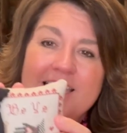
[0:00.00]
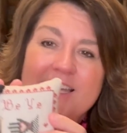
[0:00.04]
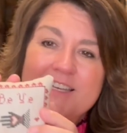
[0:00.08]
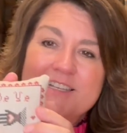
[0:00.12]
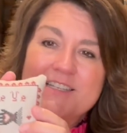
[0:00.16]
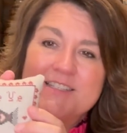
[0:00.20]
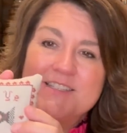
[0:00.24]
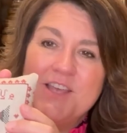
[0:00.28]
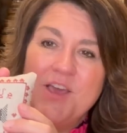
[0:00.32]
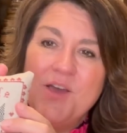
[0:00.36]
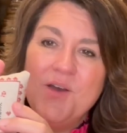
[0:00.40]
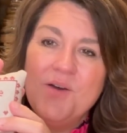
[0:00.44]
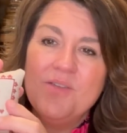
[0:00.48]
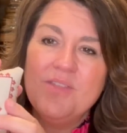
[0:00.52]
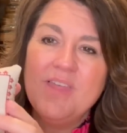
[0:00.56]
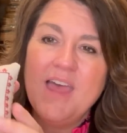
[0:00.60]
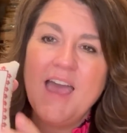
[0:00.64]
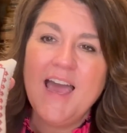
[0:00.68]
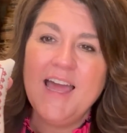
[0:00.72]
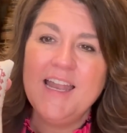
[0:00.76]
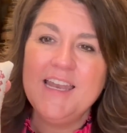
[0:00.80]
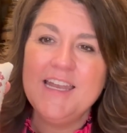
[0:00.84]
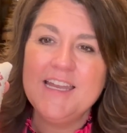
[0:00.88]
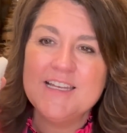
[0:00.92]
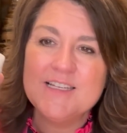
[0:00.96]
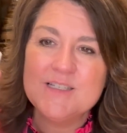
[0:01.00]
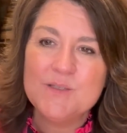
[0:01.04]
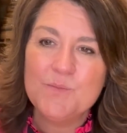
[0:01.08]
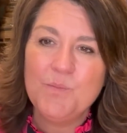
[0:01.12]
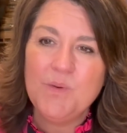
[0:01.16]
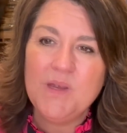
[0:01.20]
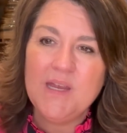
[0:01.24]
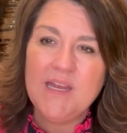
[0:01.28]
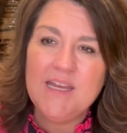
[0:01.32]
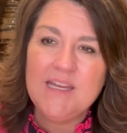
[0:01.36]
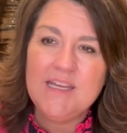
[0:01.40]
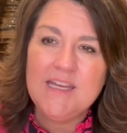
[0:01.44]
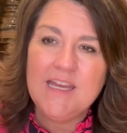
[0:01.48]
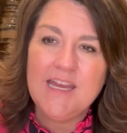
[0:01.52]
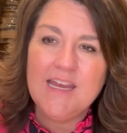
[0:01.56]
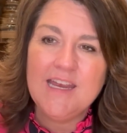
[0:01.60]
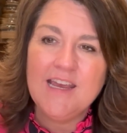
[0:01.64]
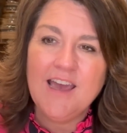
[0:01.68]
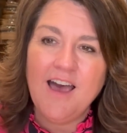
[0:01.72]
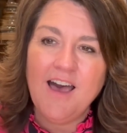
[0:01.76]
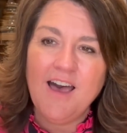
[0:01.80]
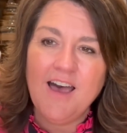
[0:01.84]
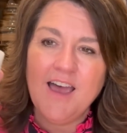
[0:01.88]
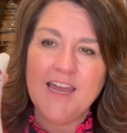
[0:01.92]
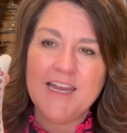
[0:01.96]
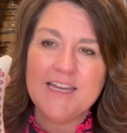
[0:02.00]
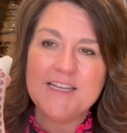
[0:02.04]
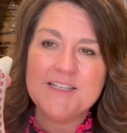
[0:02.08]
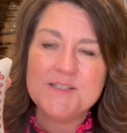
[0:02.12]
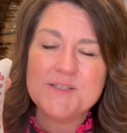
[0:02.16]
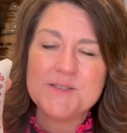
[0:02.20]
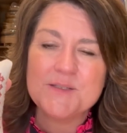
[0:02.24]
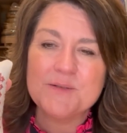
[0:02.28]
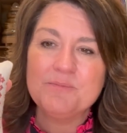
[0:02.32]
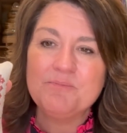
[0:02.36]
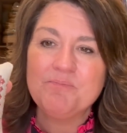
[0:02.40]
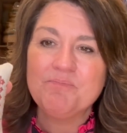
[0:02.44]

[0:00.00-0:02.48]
So that is Be Ye Kind.